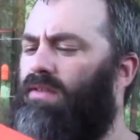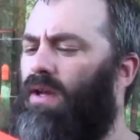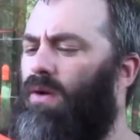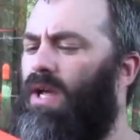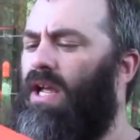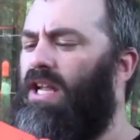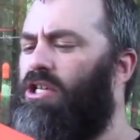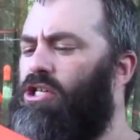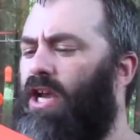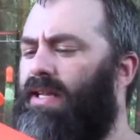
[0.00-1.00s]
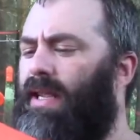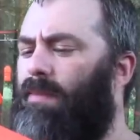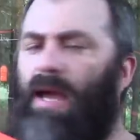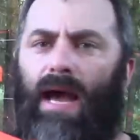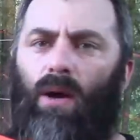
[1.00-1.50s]
So check
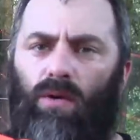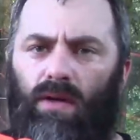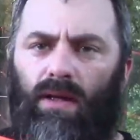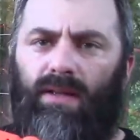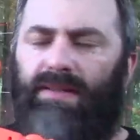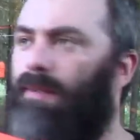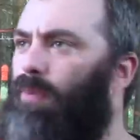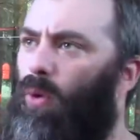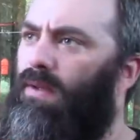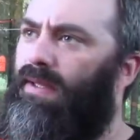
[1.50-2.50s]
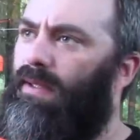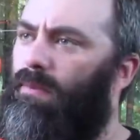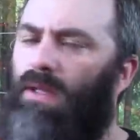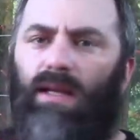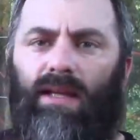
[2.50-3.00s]
him out, support him.